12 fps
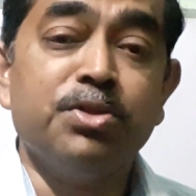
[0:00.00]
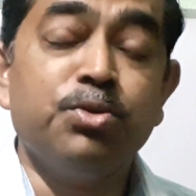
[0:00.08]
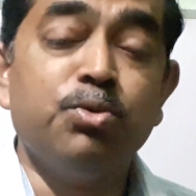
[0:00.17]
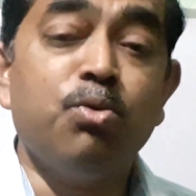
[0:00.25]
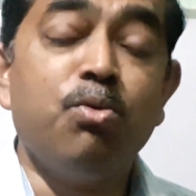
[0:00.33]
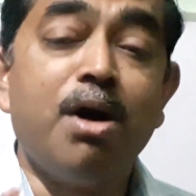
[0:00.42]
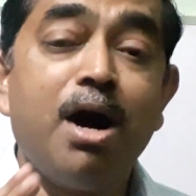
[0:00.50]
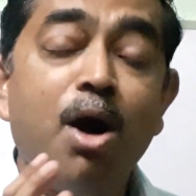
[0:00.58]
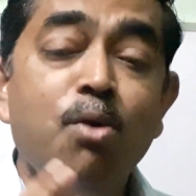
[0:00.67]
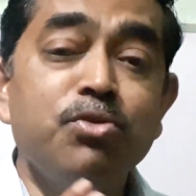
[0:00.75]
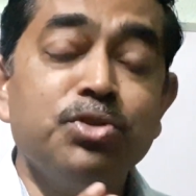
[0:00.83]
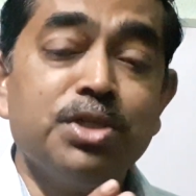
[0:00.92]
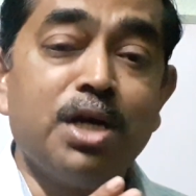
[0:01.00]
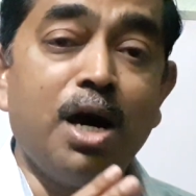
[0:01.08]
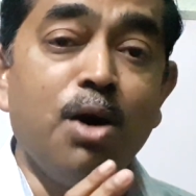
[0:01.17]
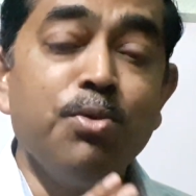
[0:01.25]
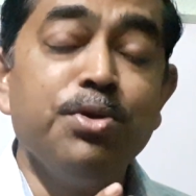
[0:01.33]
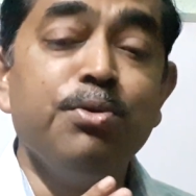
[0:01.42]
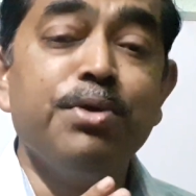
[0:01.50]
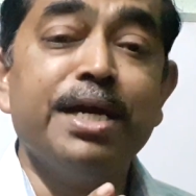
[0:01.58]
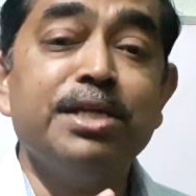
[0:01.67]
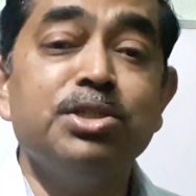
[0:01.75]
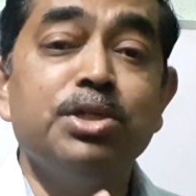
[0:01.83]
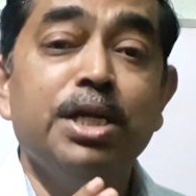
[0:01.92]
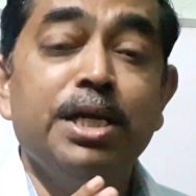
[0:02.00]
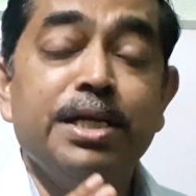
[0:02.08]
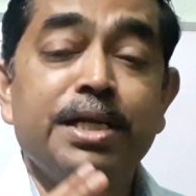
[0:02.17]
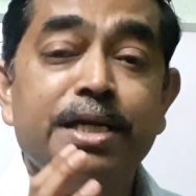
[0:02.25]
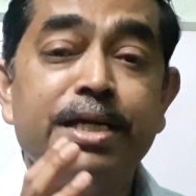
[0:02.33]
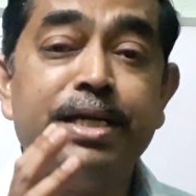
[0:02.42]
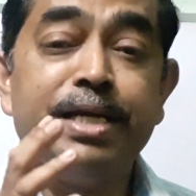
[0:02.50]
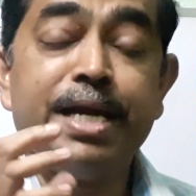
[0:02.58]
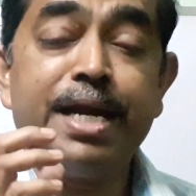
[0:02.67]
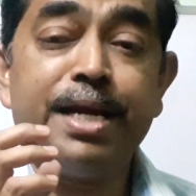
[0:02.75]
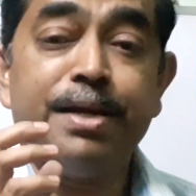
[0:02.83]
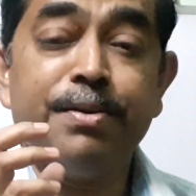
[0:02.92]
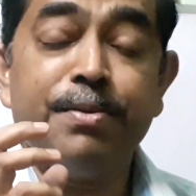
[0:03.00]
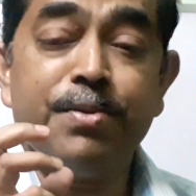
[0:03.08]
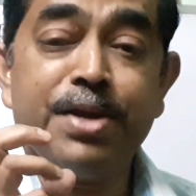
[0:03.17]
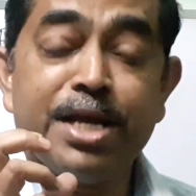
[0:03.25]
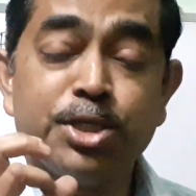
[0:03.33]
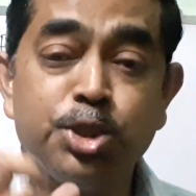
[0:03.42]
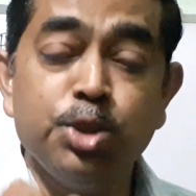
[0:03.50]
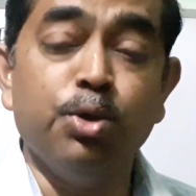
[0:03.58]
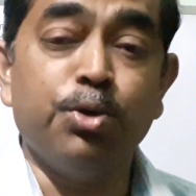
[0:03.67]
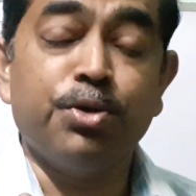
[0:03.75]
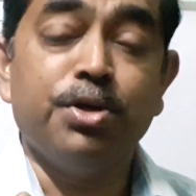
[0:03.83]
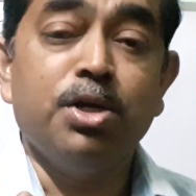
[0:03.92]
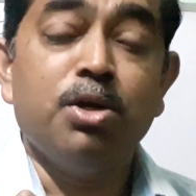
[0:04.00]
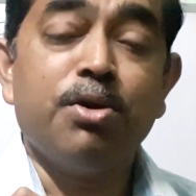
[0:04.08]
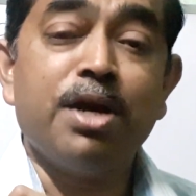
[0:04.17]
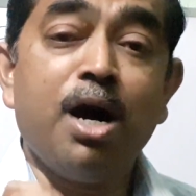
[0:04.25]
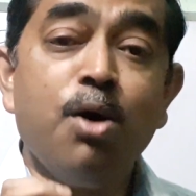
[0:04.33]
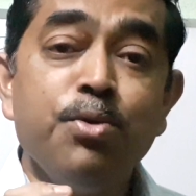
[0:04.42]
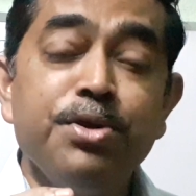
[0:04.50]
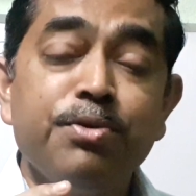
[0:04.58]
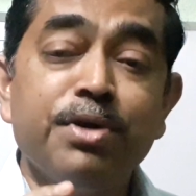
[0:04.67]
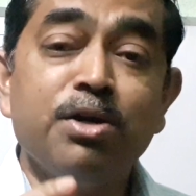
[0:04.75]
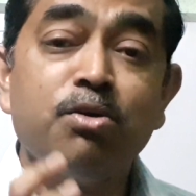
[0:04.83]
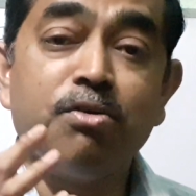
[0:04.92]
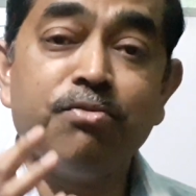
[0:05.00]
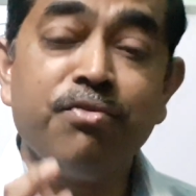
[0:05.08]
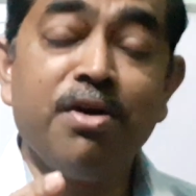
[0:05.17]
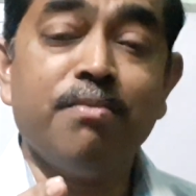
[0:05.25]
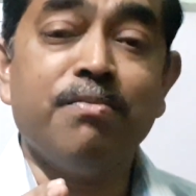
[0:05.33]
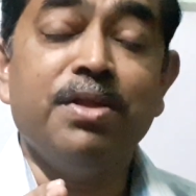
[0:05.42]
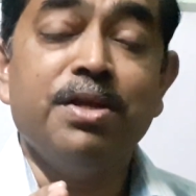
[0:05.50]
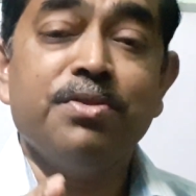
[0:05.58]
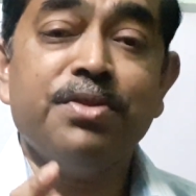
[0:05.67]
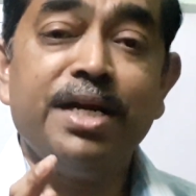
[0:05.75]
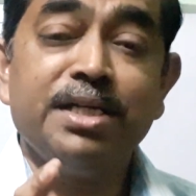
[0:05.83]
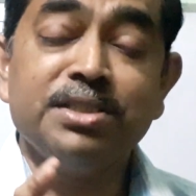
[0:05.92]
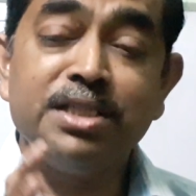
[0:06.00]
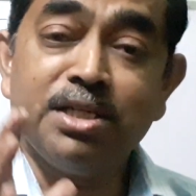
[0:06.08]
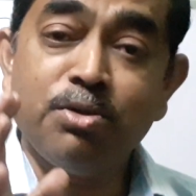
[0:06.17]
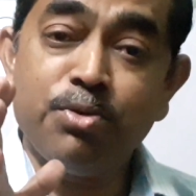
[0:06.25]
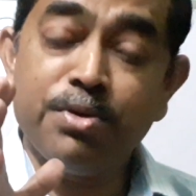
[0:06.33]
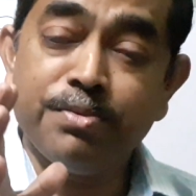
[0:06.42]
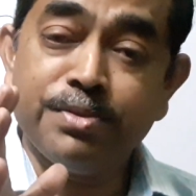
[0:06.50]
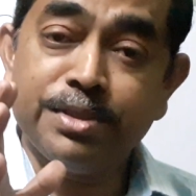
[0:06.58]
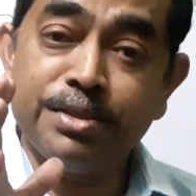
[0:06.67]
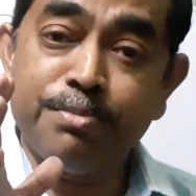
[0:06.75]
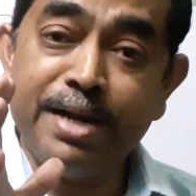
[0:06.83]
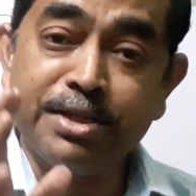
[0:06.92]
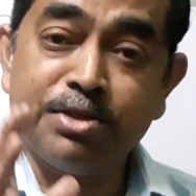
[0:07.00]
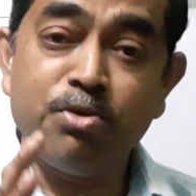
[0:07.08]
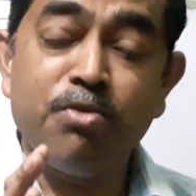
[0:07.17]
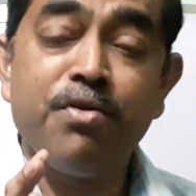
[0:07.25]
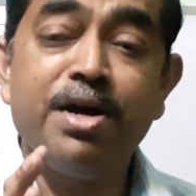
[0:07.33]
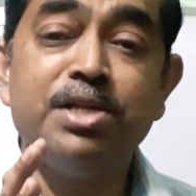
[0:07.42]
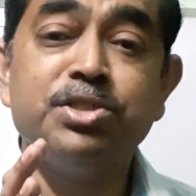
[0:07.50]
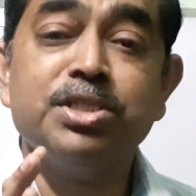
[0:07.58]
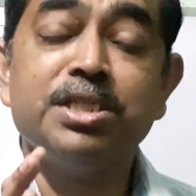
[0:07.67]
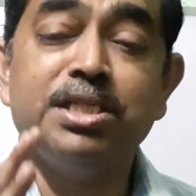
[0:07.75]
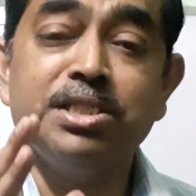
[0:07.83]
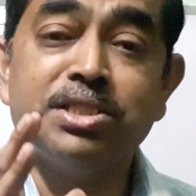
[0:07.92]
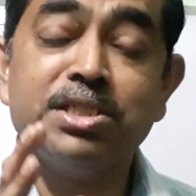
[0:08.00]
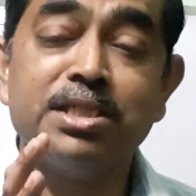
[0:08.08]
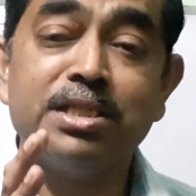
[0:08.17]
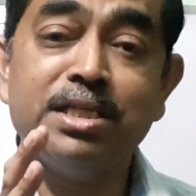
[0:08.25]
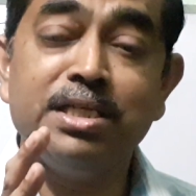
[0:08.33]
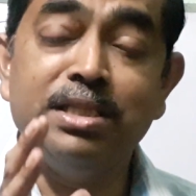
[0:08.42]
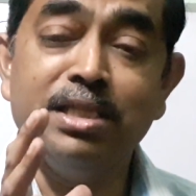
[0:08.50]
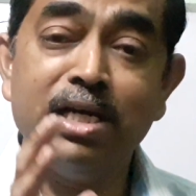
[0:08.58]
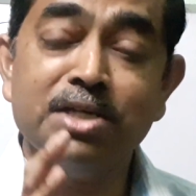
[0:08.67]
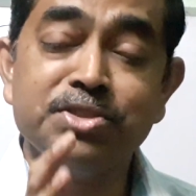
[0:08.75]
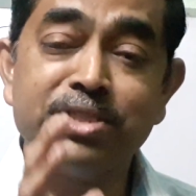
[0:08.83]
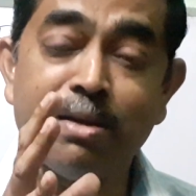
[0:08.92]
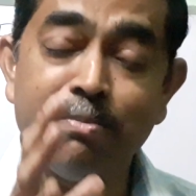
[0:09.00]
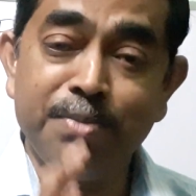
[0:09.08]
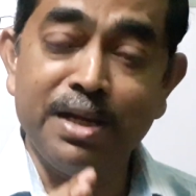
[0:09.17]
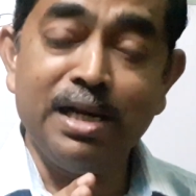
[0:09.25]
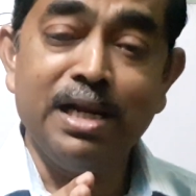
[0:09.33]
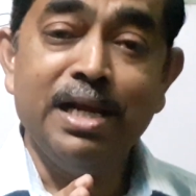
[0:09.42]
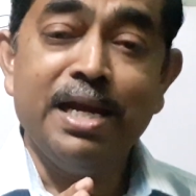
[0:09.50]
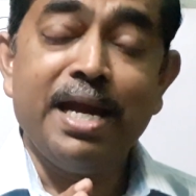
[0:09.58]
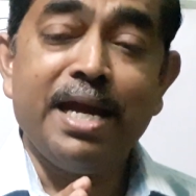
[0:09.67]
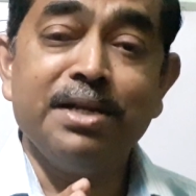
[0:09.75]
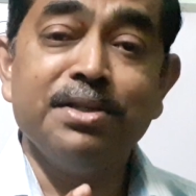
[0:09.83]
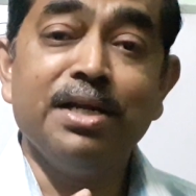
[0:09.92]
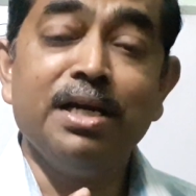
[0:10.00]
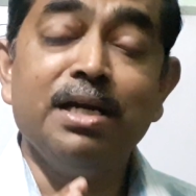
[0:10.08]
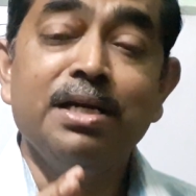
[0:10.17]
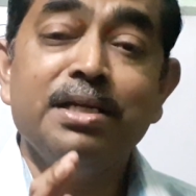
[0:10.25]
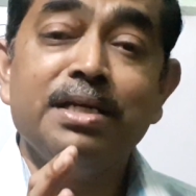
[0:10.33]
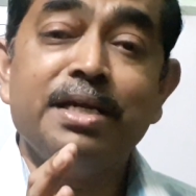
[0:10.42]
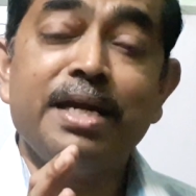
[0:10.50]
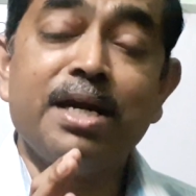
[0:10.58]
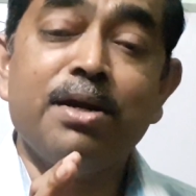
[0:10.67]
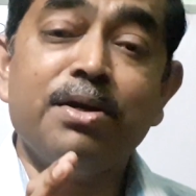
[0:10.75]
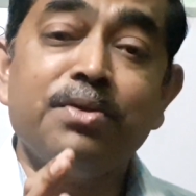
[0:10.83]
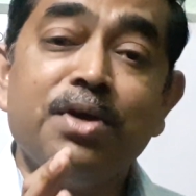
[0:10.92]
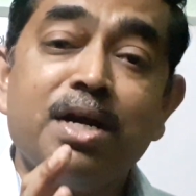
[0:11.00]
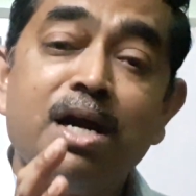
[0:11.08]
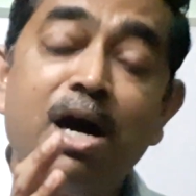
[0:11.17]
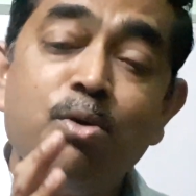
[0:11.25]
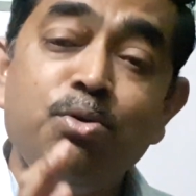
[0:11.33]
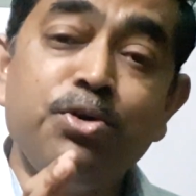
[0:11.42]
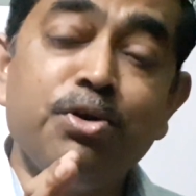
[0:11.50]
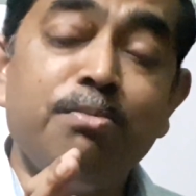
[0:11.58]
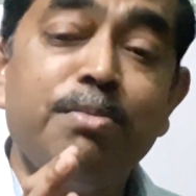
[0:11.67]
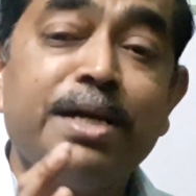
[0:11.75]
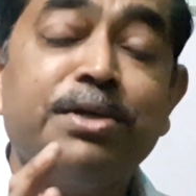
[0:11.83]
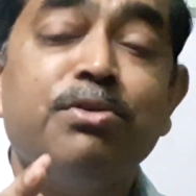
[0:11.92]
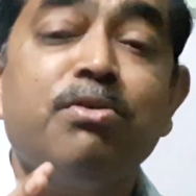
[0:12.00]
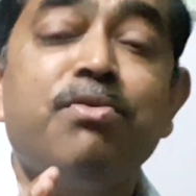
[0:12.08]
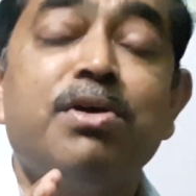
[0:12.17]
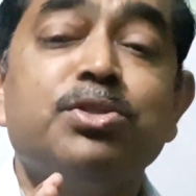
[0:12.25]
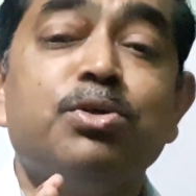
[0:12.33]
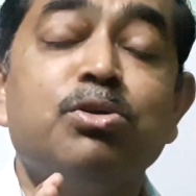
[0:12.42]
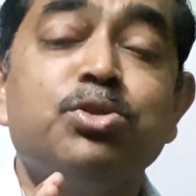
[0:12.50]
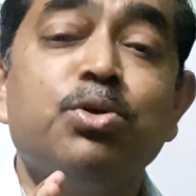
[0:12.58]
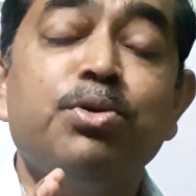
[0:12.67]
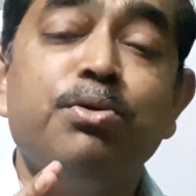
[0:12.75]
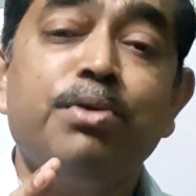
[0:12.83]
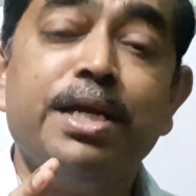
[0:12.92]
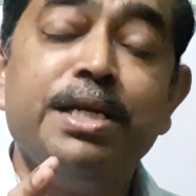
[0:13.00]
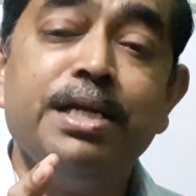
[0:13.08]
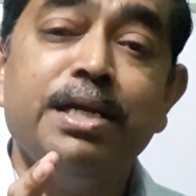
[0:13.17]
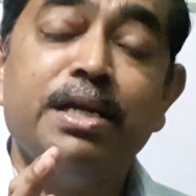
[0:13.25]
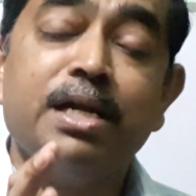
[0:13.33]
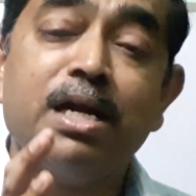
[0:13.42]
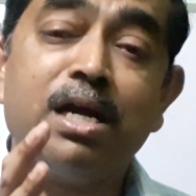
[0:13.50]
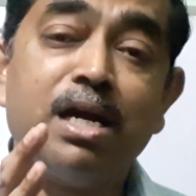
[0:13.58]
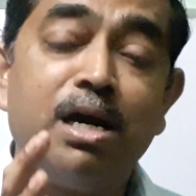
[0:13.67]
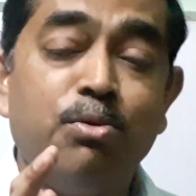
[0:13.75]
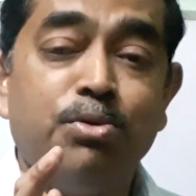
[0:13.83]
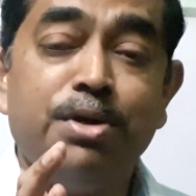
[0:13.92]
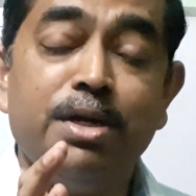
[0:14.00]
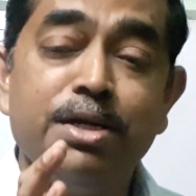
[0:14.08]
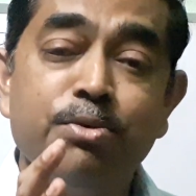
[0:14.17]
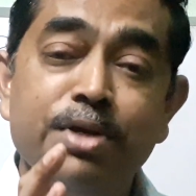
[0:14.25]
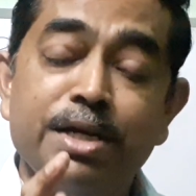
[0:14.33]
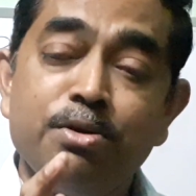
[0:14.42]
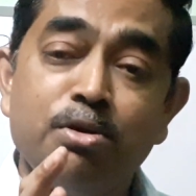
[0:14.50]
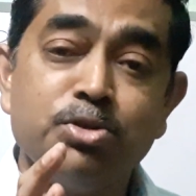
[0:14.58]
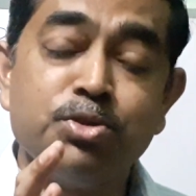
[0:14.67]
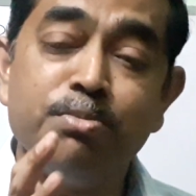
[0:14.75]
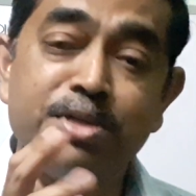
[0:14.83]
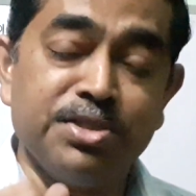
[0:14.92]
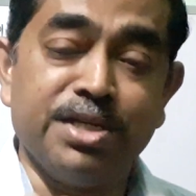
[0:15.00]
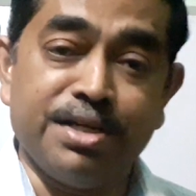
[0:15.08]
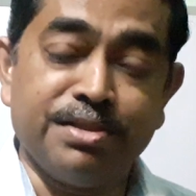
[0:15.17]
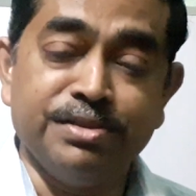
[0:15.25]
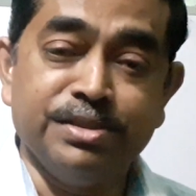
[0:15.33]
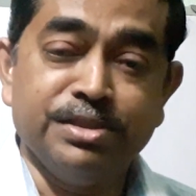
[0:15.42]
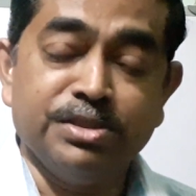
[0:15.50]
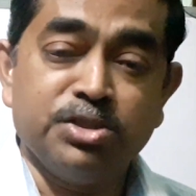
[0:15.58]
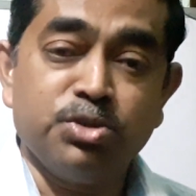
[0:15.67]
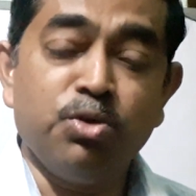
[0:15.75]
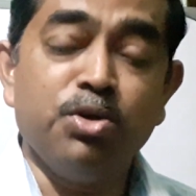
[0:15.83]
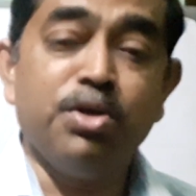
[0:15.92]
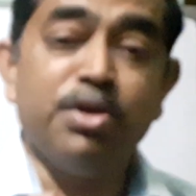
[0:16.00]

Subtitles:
so how you can assure or how you can confirm that the bacteriophage is in the sample, and the count of bacteriophage also you can count, you can also measure. So